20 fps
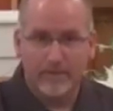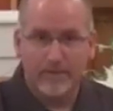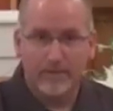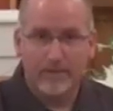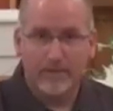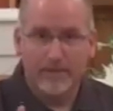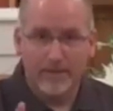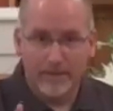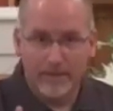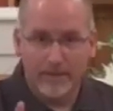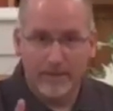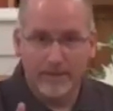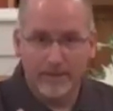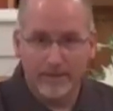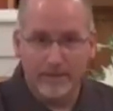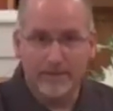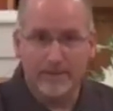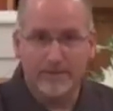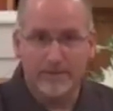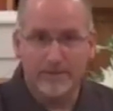it
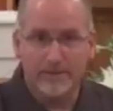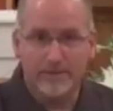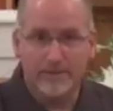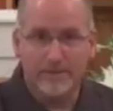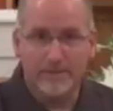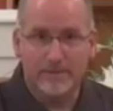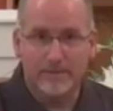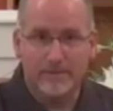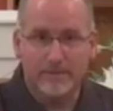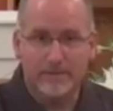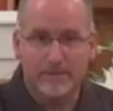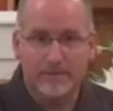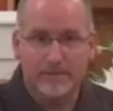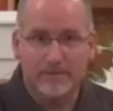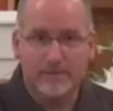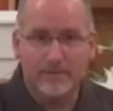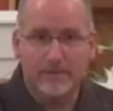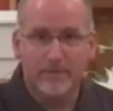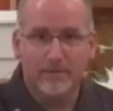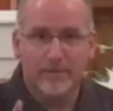is
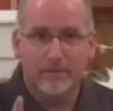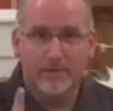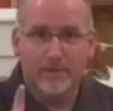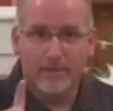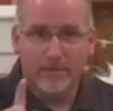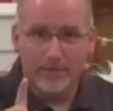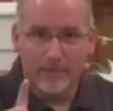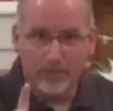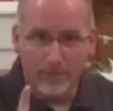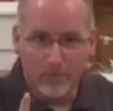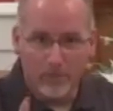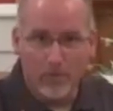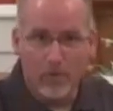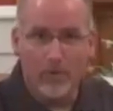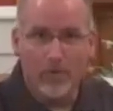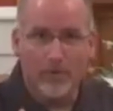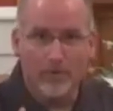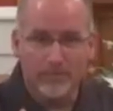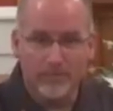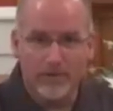the
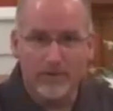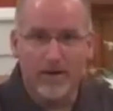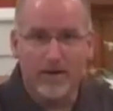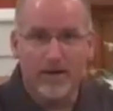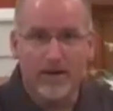Word of God.